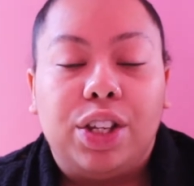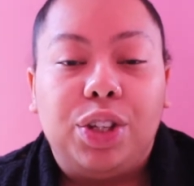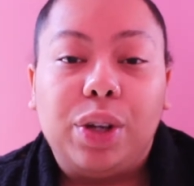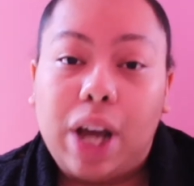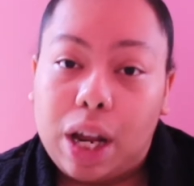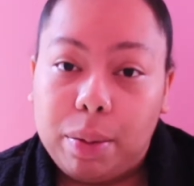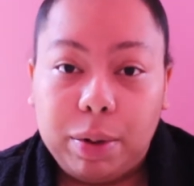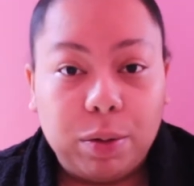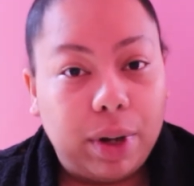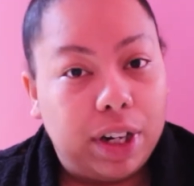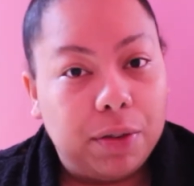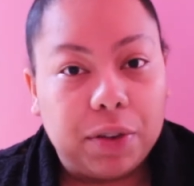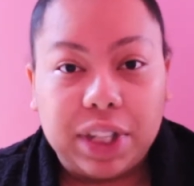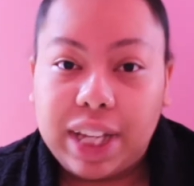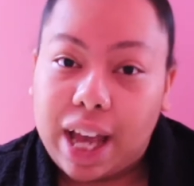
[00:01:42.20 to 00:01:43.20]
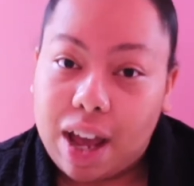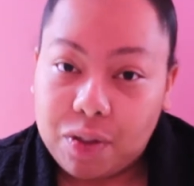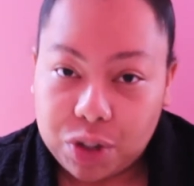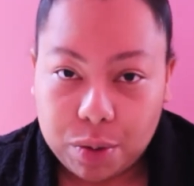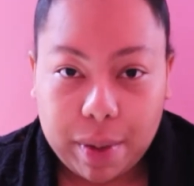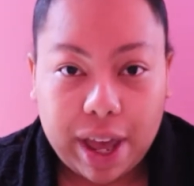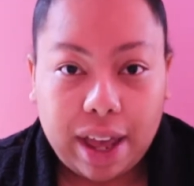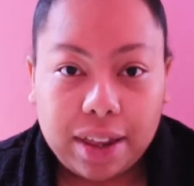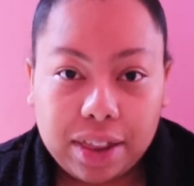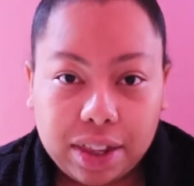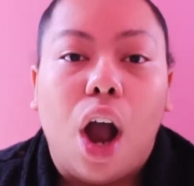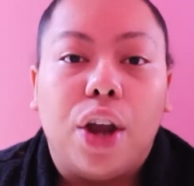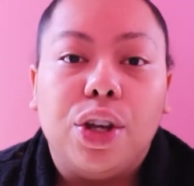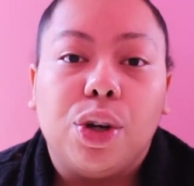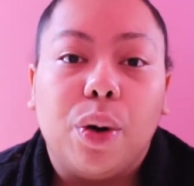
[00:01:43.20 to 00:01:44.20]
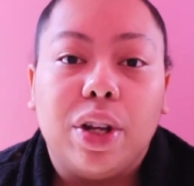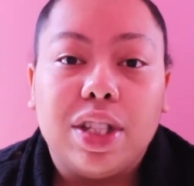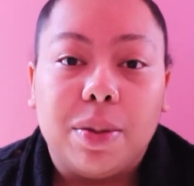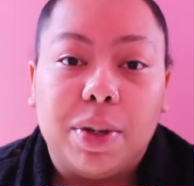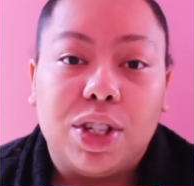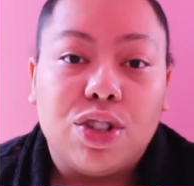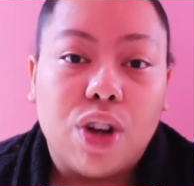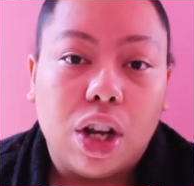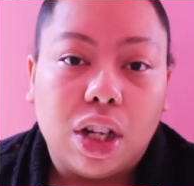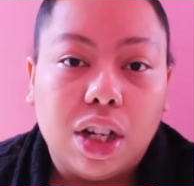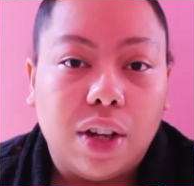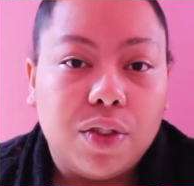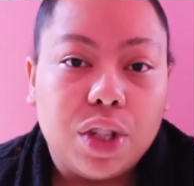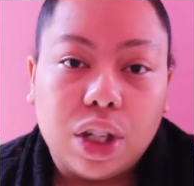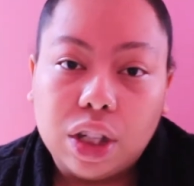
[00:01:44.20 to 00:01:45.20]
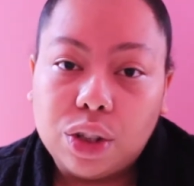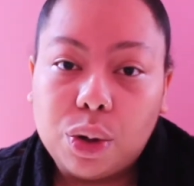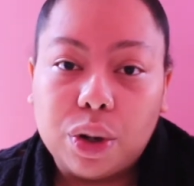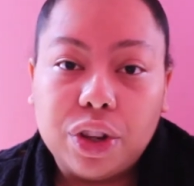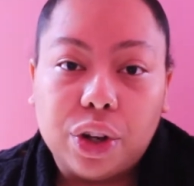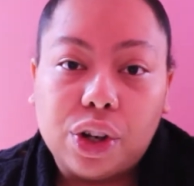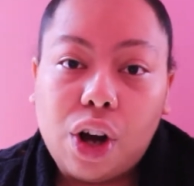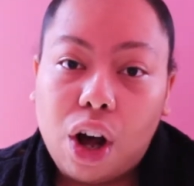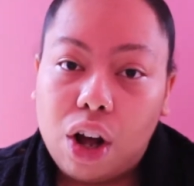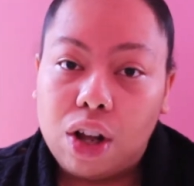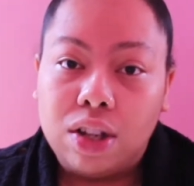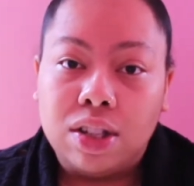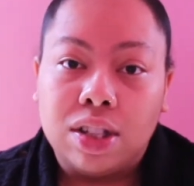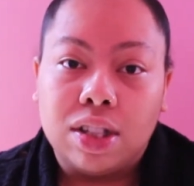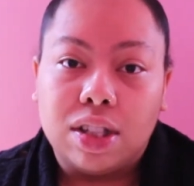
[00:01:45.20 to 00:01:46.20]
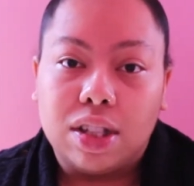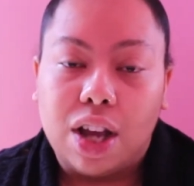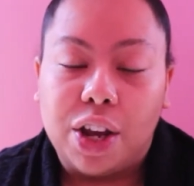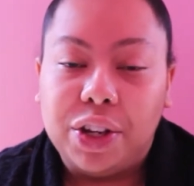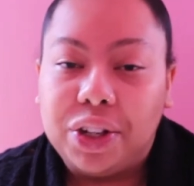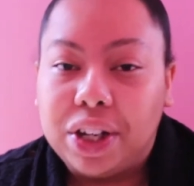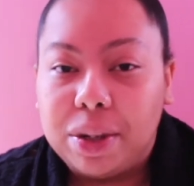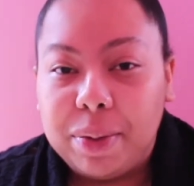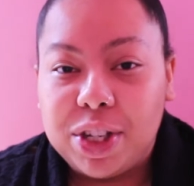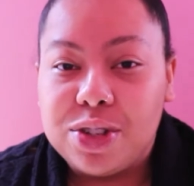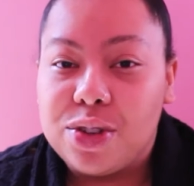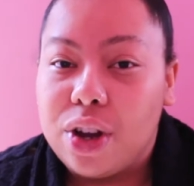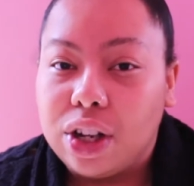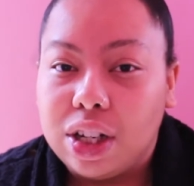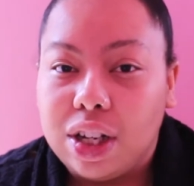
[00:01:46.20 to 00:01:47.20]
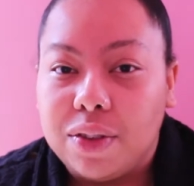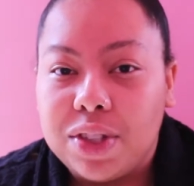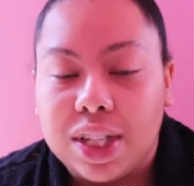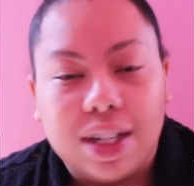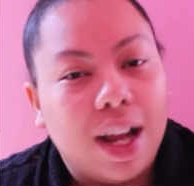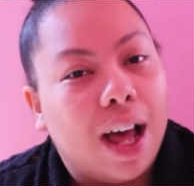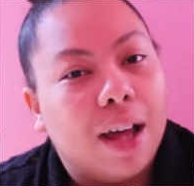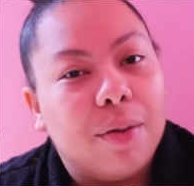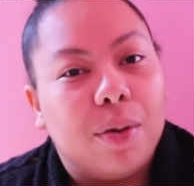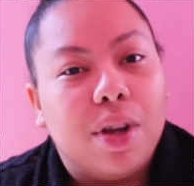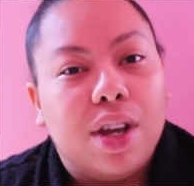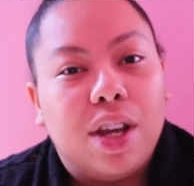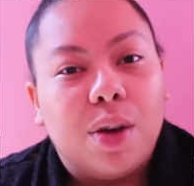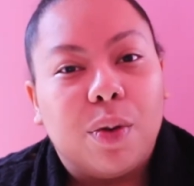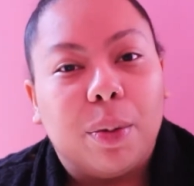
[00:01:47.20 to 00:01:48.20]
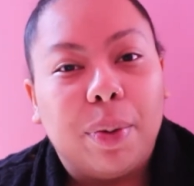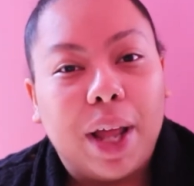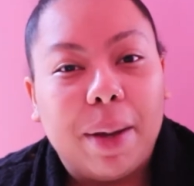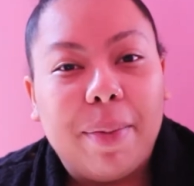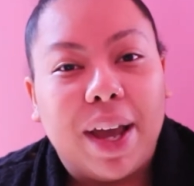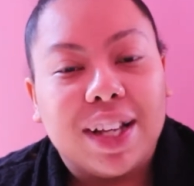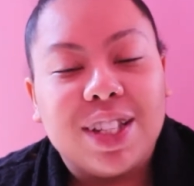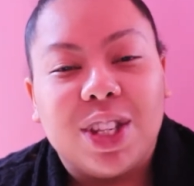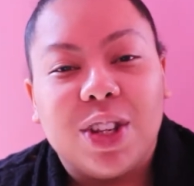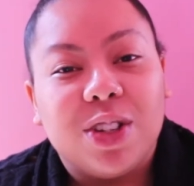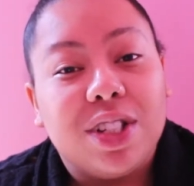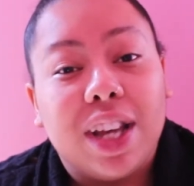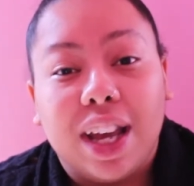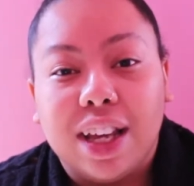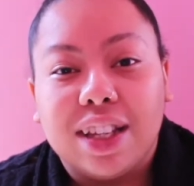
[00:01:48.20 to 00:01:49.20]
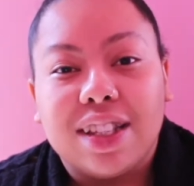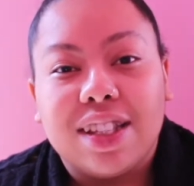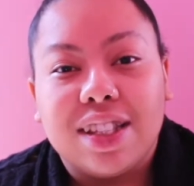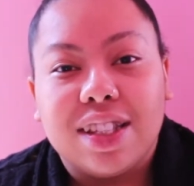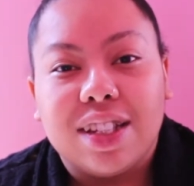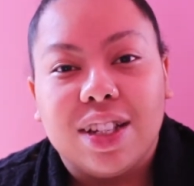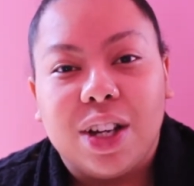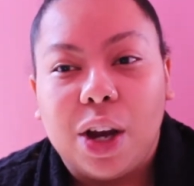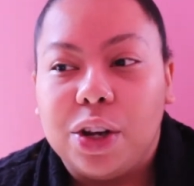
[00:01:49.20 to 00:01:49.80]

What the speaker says: you got to be ready for the aftermath. Are you going to be strong enough to ignore their calls? Are you going to be strong enough to not reply back to their texts?